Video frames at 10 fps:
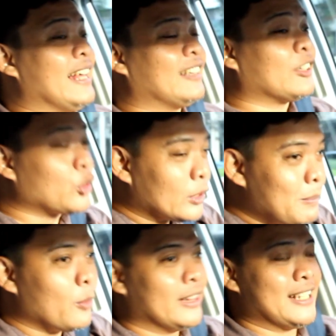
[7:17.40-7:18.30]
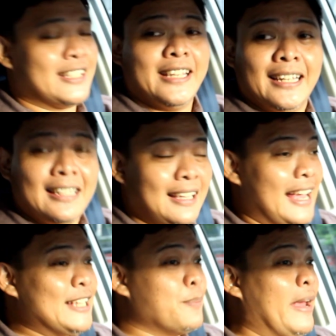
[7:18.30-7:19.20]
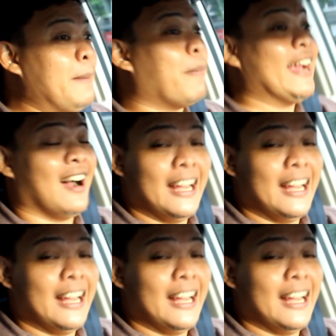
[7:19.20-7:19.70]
that the turbo in this thing is made by